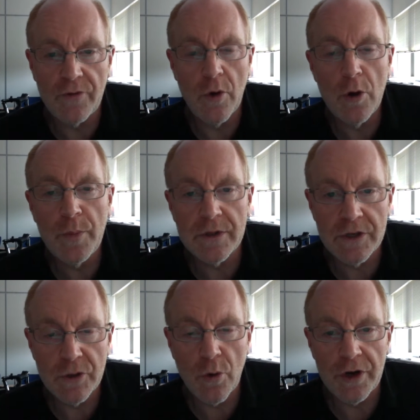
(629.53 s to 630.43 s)
If you opened the
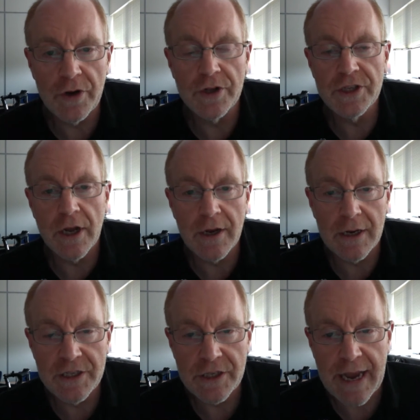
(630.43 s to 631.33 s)
door and you could
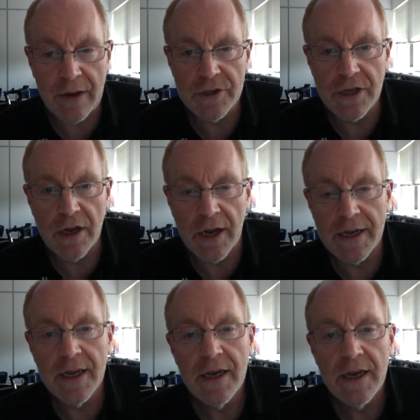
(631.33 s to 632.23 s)
suddenly see outside,